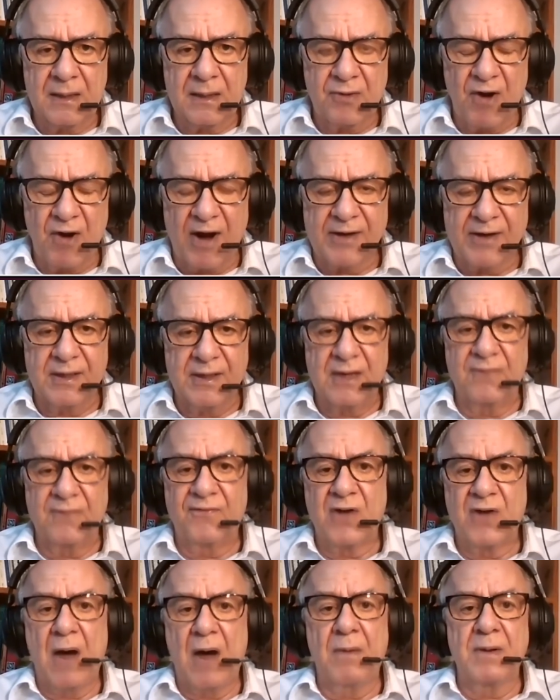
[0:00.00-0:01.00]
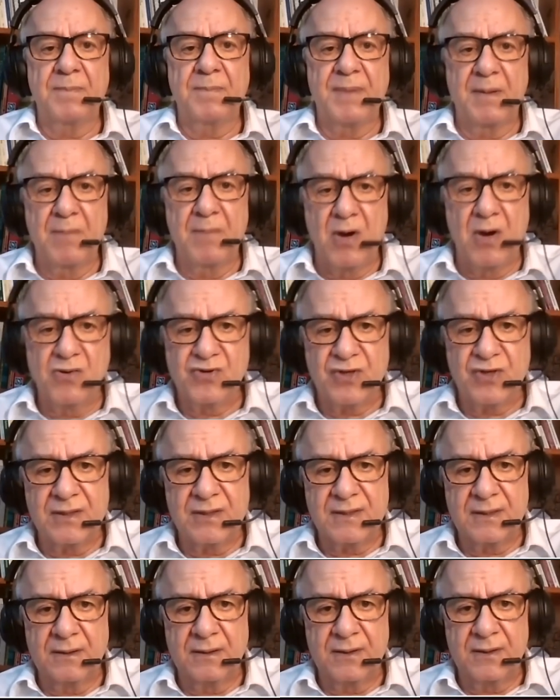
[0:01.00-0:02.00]
criteria for our
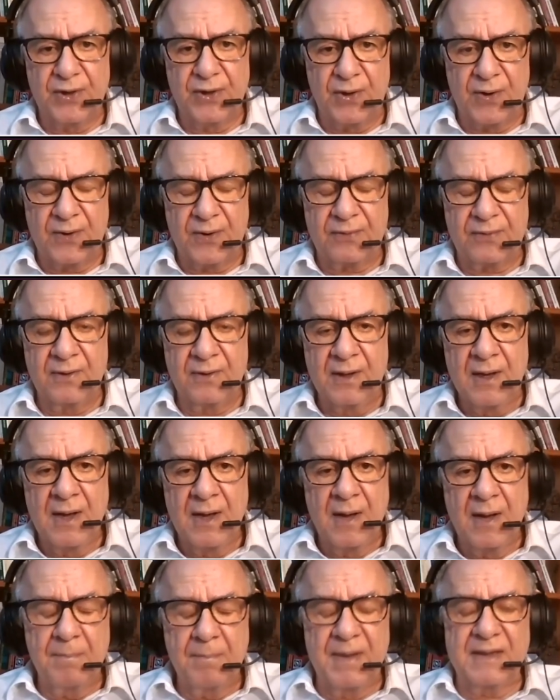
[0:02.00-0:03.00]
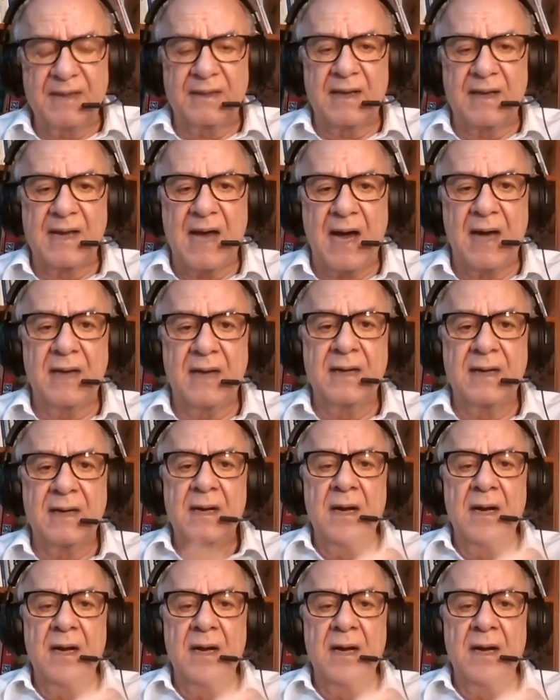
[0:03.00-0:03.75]
promotions in the north, but they are